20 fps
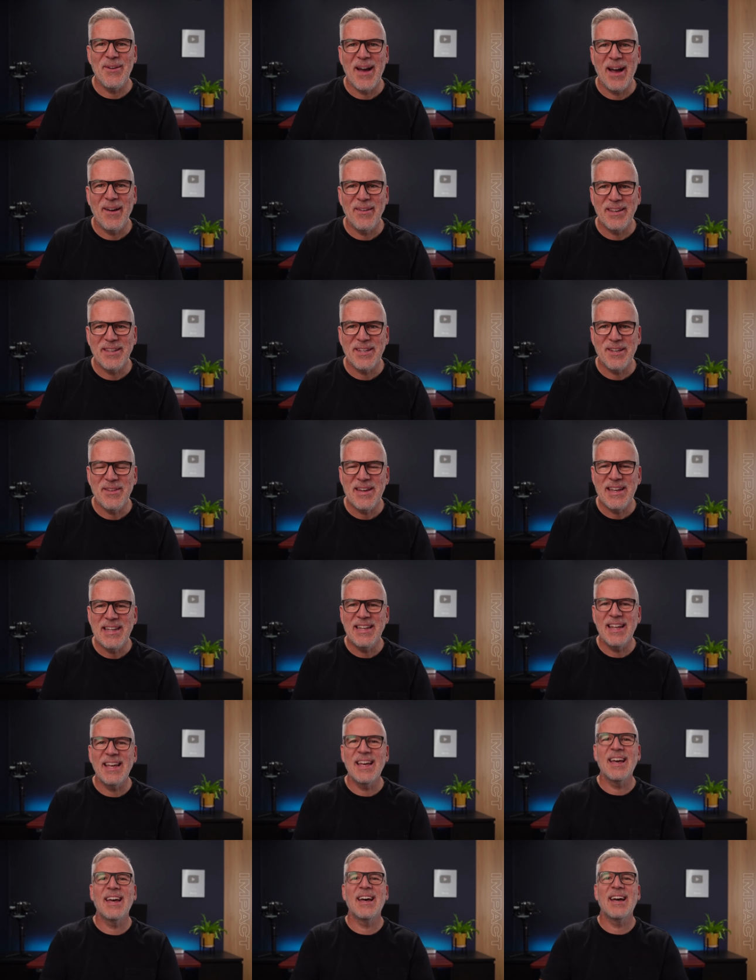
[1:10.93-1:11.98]
how you doing?
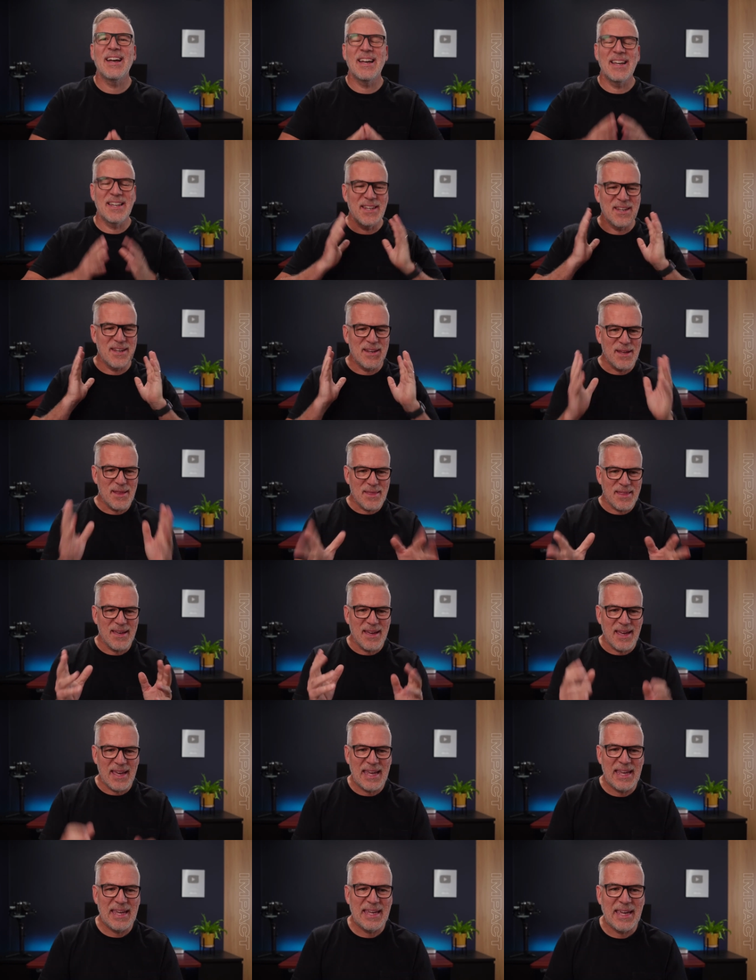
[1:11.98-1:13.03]
Uh, another
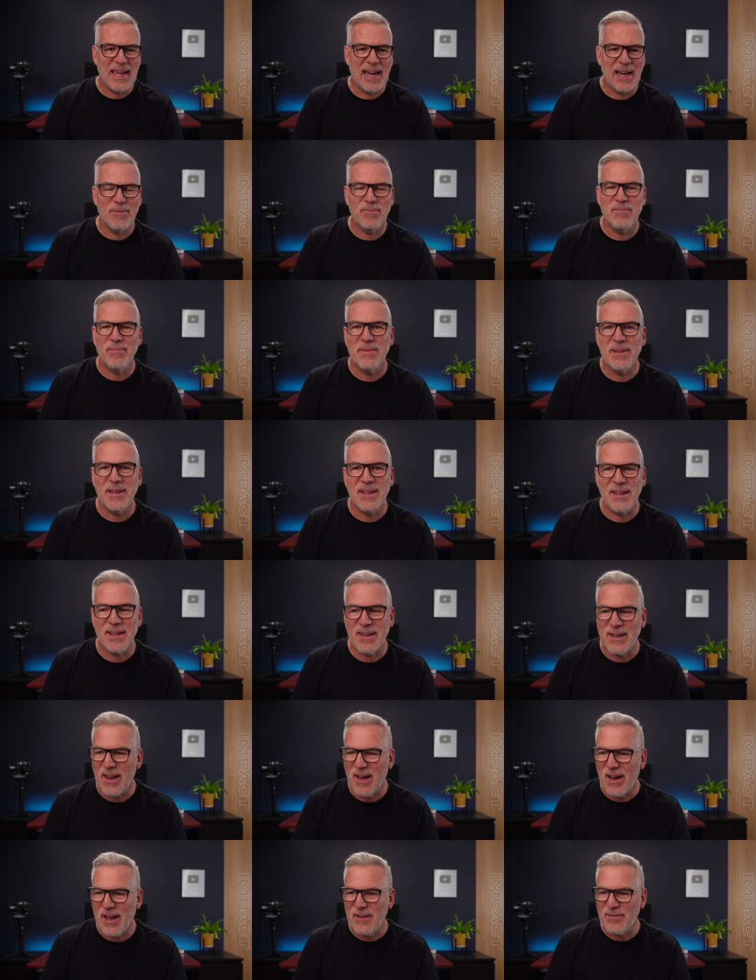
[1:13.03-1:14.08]
Ecamm
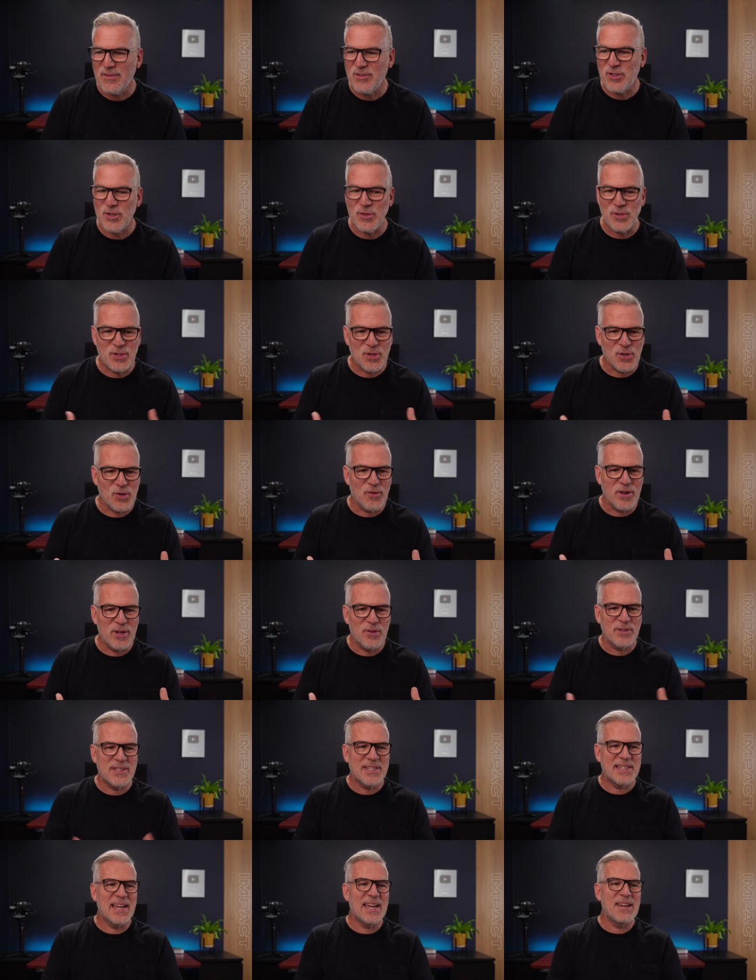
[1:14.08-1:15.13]
Live tutorial
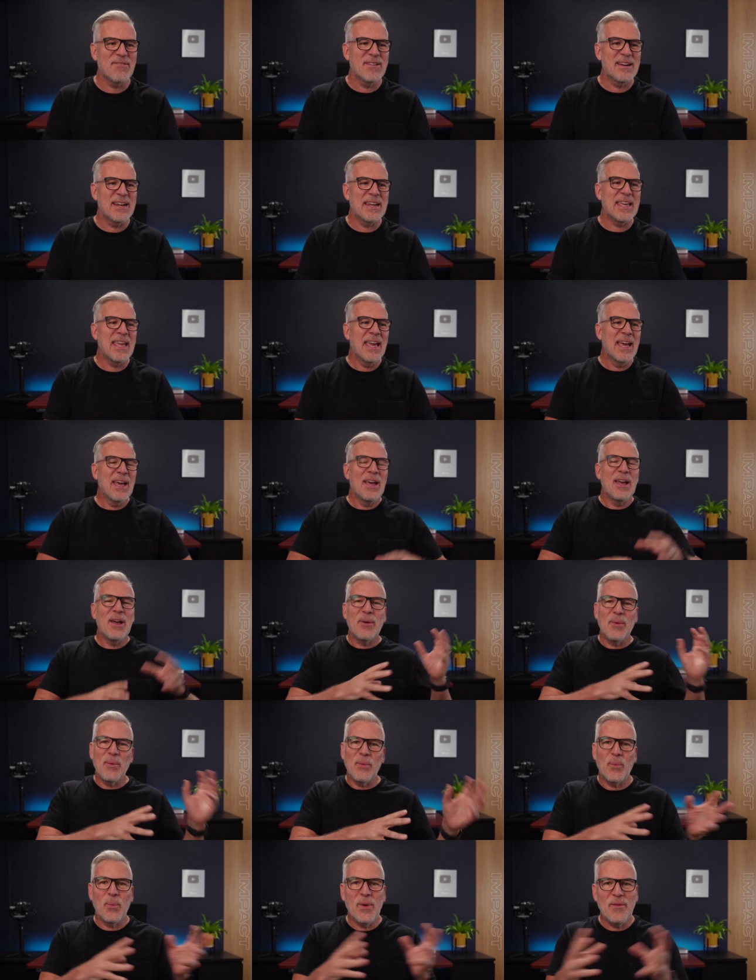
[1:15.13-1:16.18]
today, really.
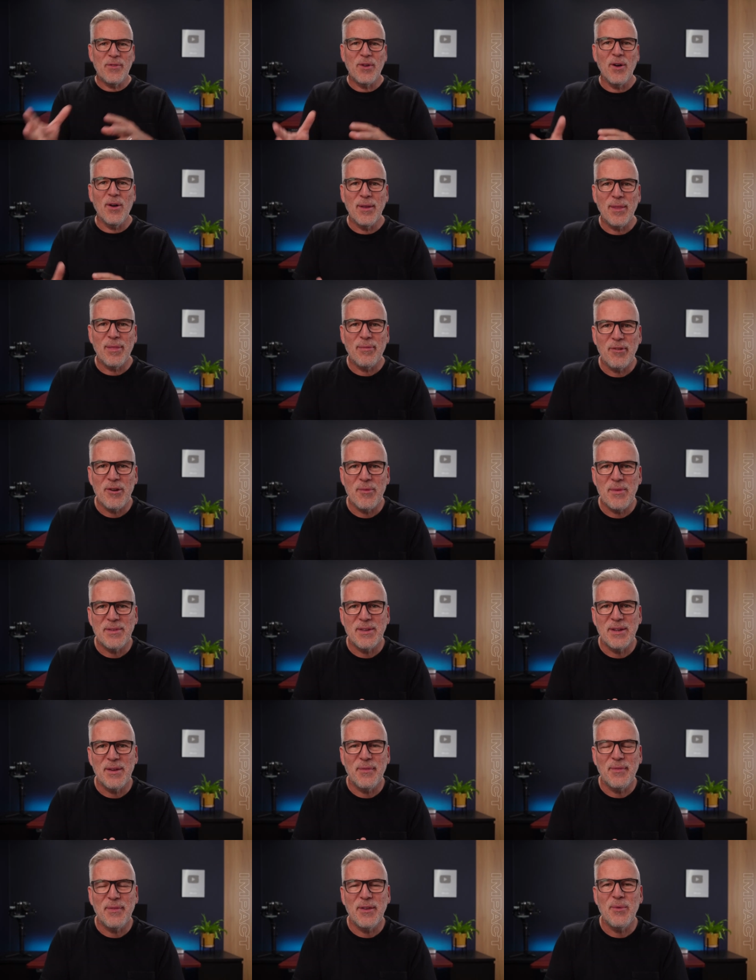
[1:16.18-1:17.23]
We've gone through, we've done
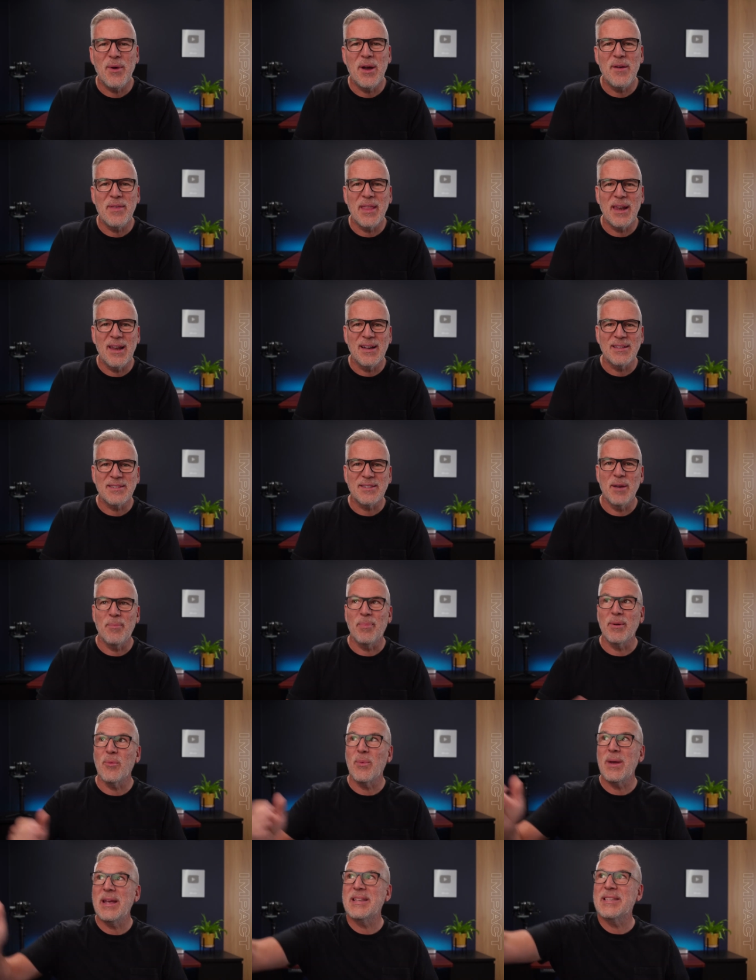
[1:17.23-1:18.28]
a few over the last couple
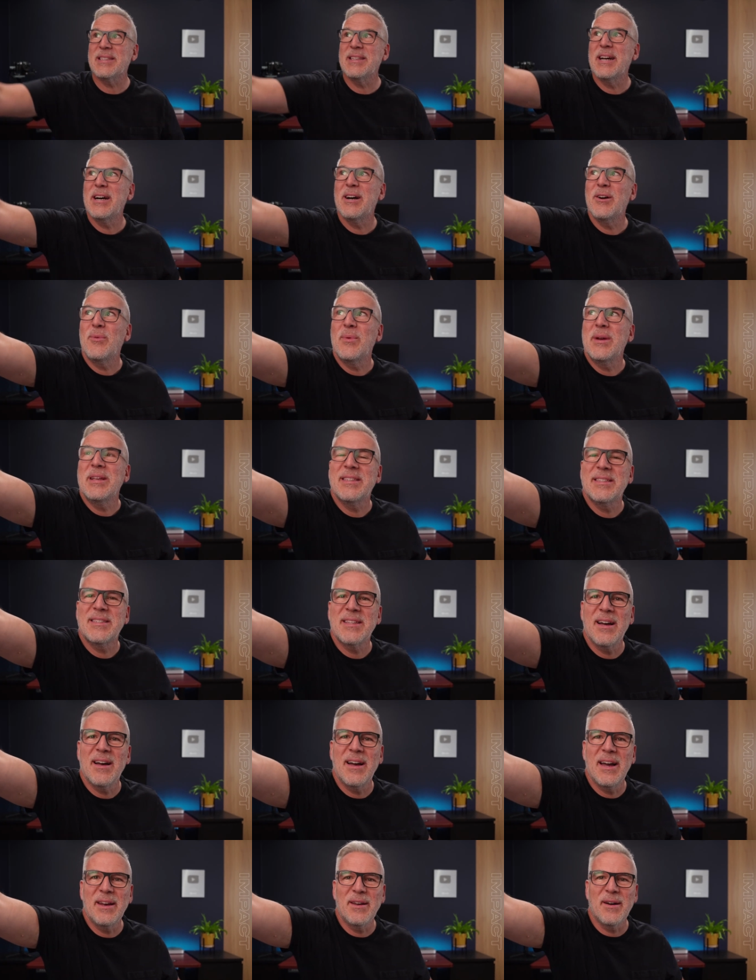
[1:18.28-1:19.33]
of weeks now. We
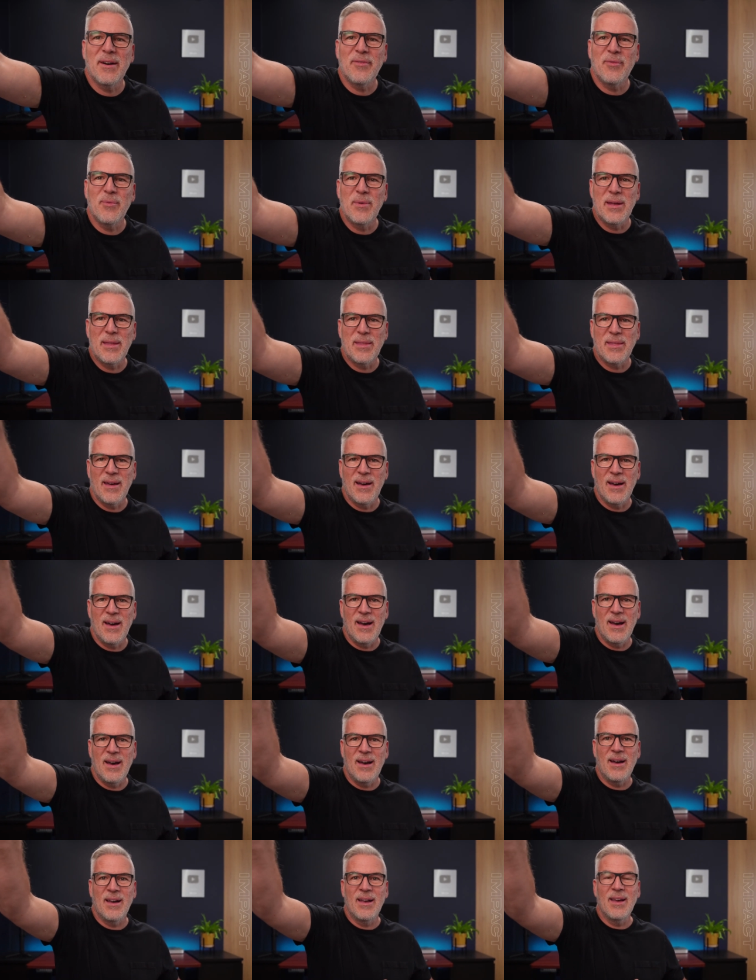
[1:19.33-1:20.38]
started off with
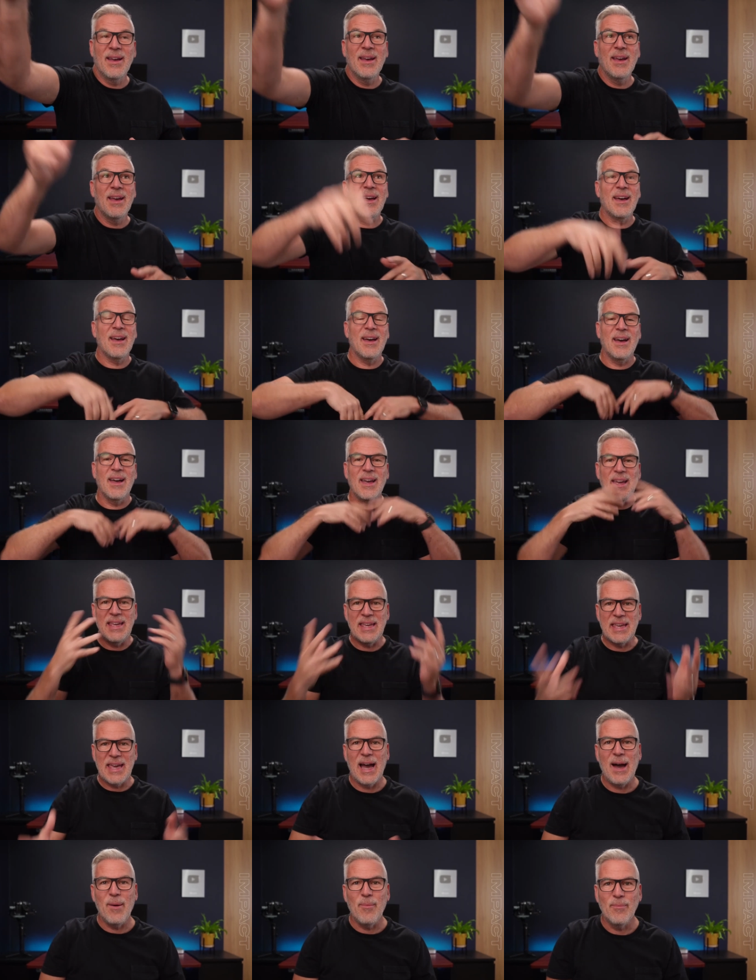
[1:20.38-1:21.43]
our uh,
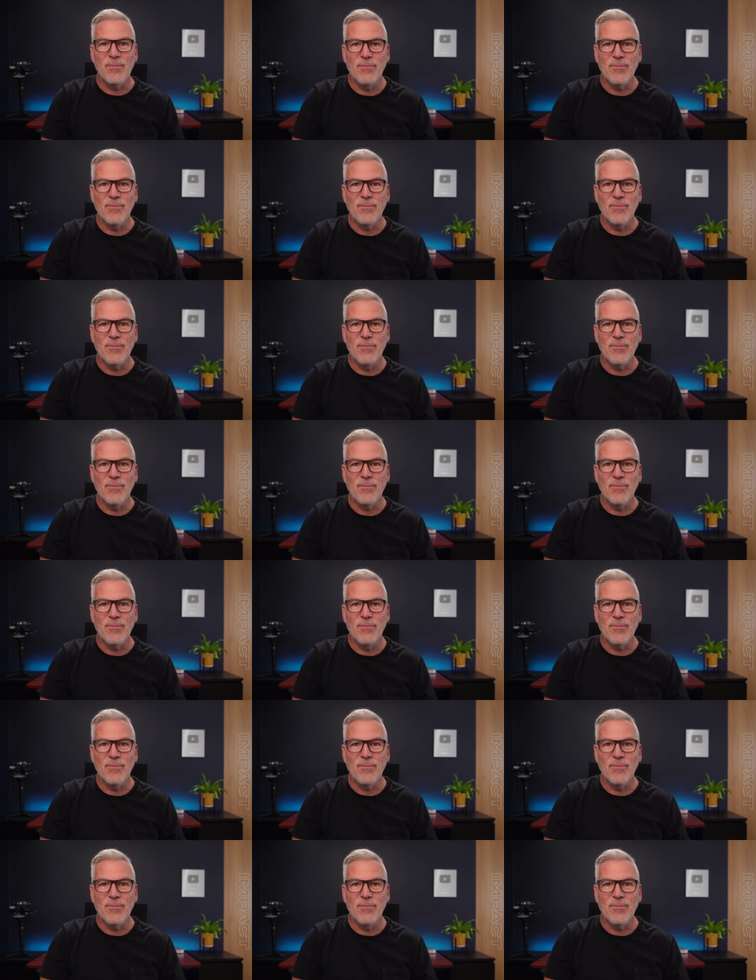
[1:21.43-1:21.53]
Ecamm,